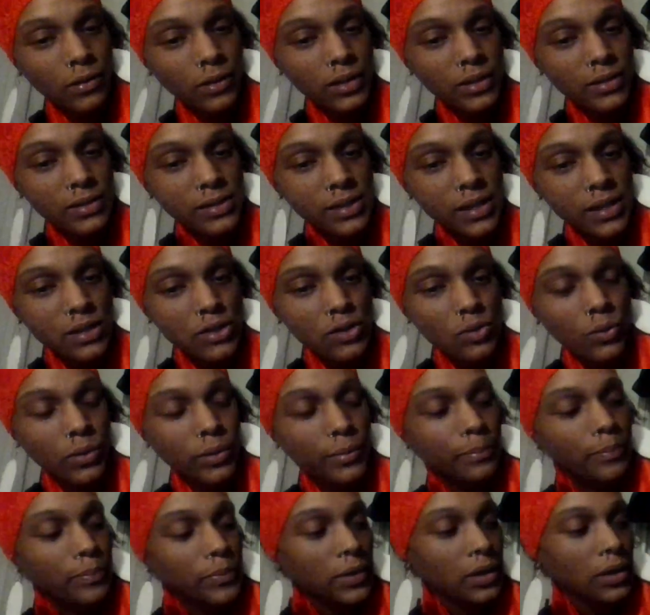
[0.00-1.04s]

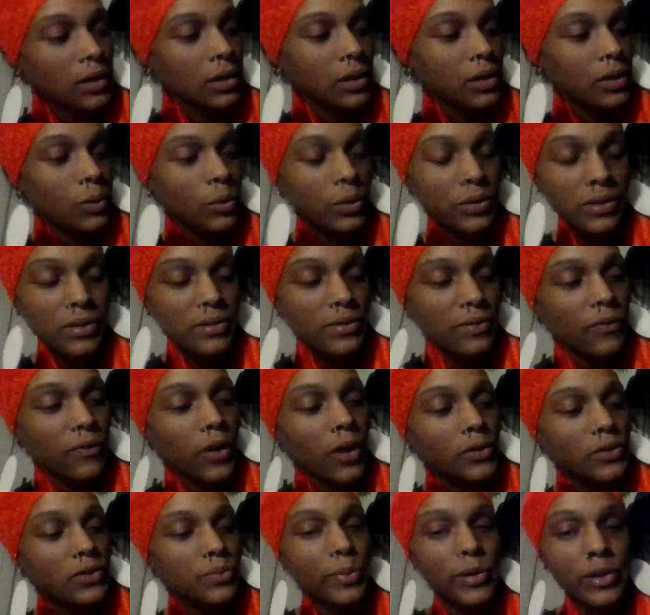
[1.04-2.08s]
continuum with this
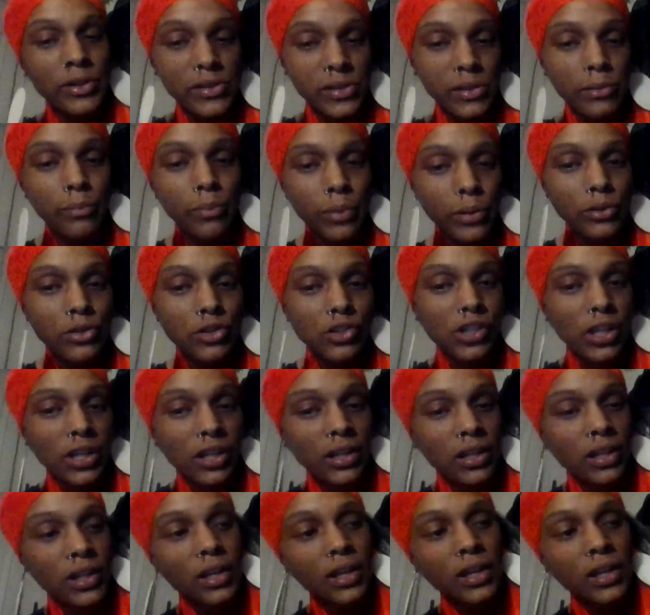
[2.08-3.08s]
false person bullshit.